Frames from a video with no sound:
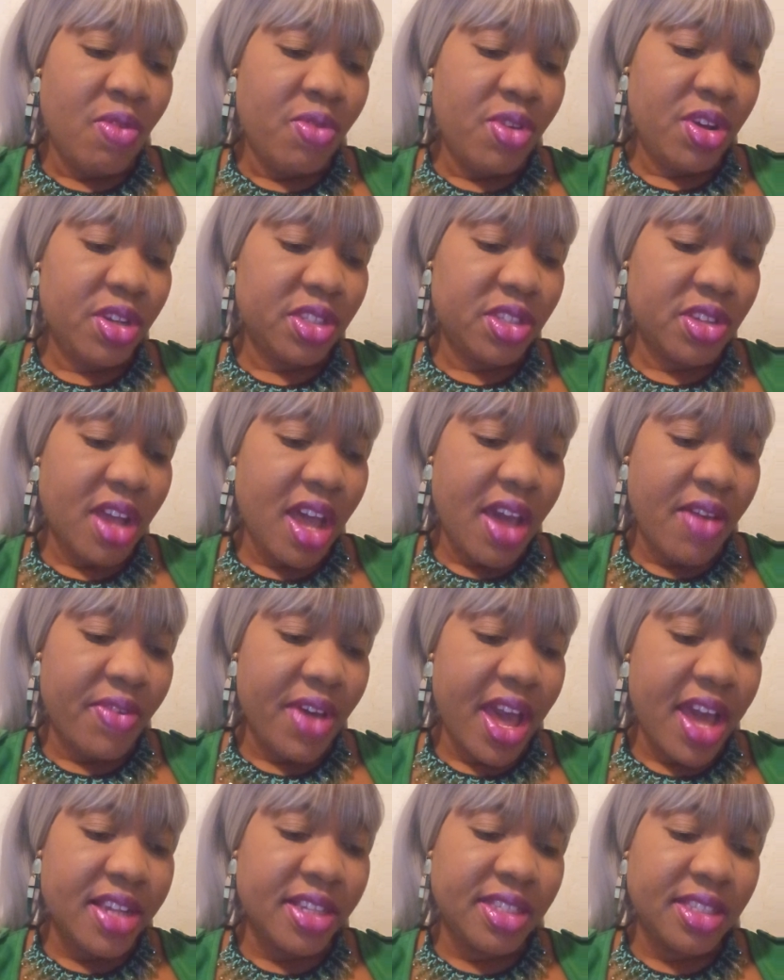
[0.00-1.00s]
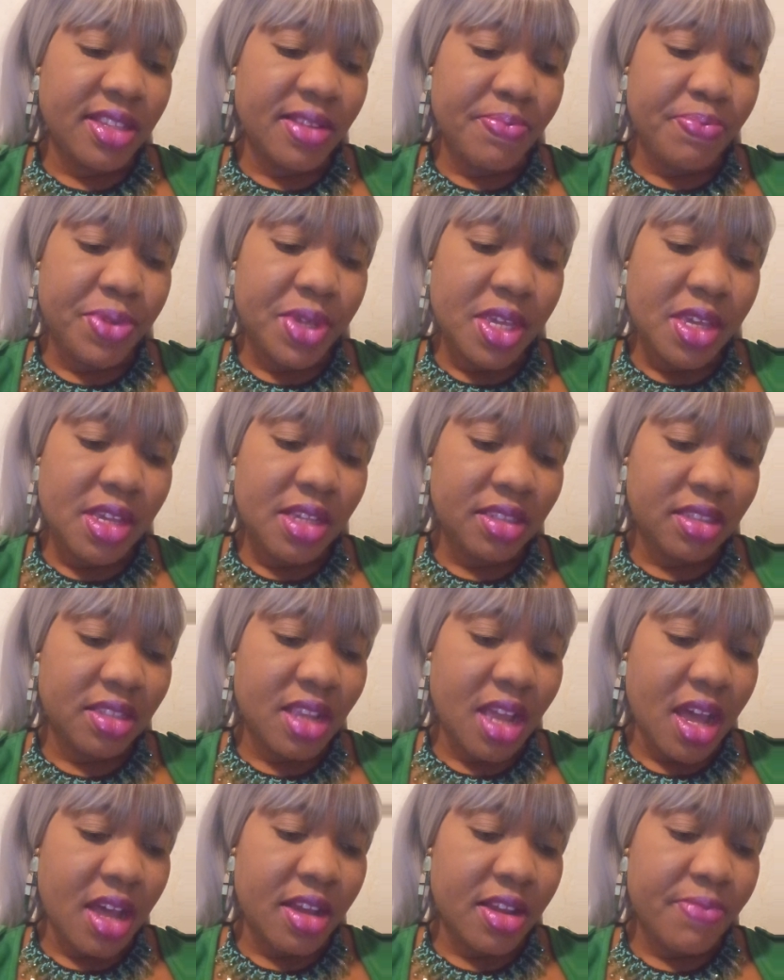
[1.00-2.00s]
we also have ICP is
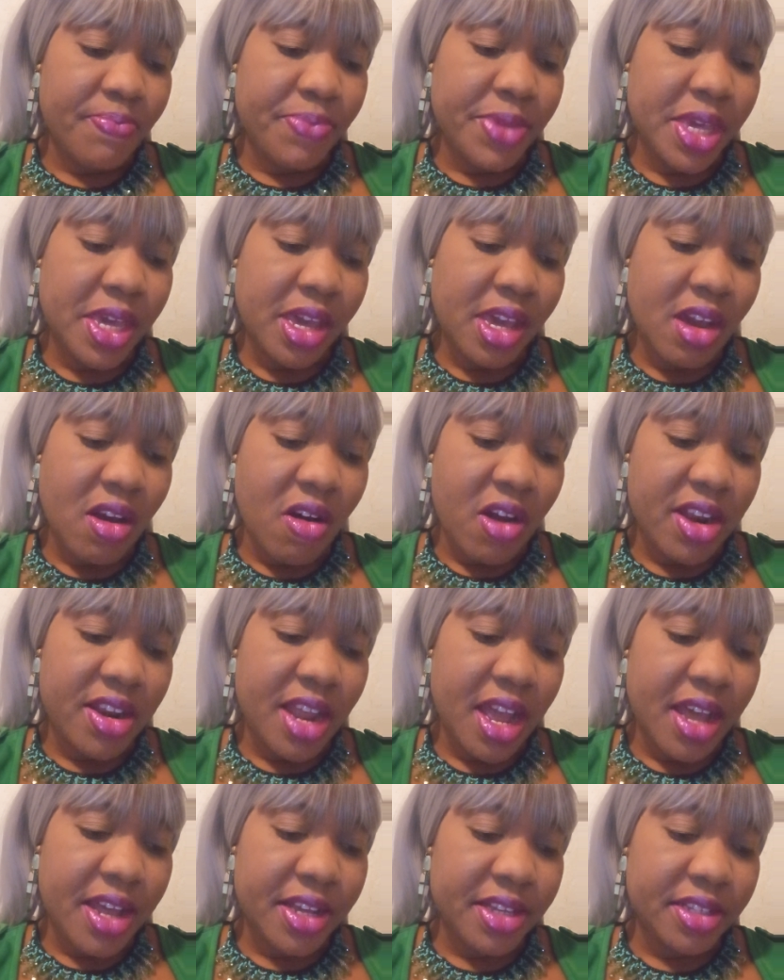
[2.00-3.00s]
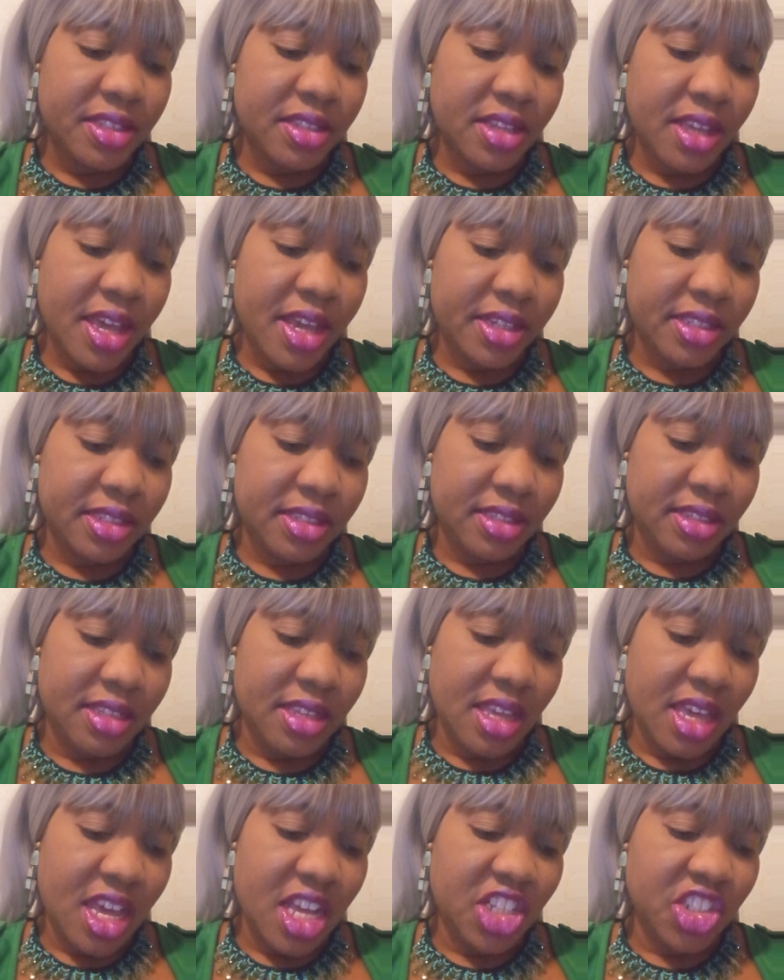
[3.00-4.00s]
down, BAR down,
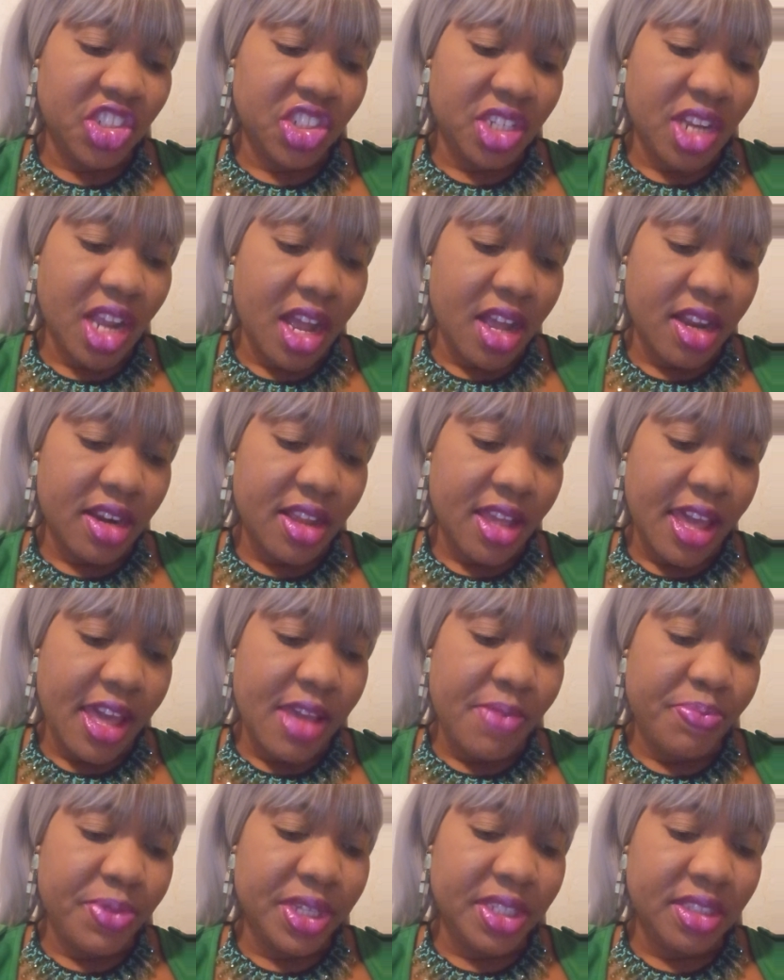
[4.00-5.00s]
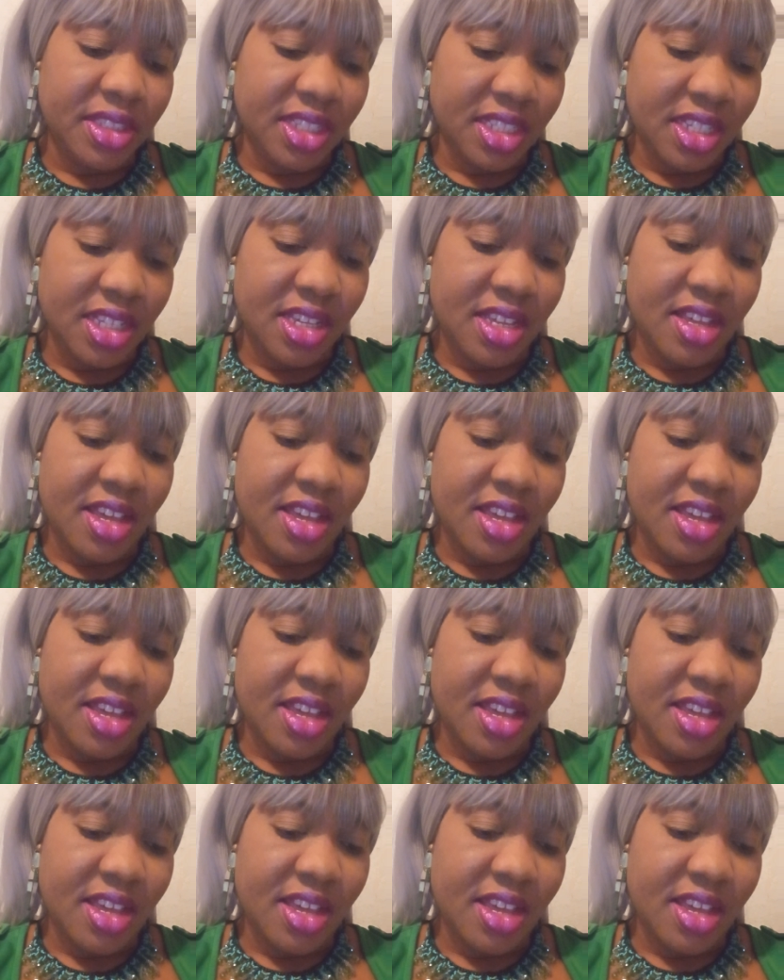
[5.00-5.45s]
XCH down, APT.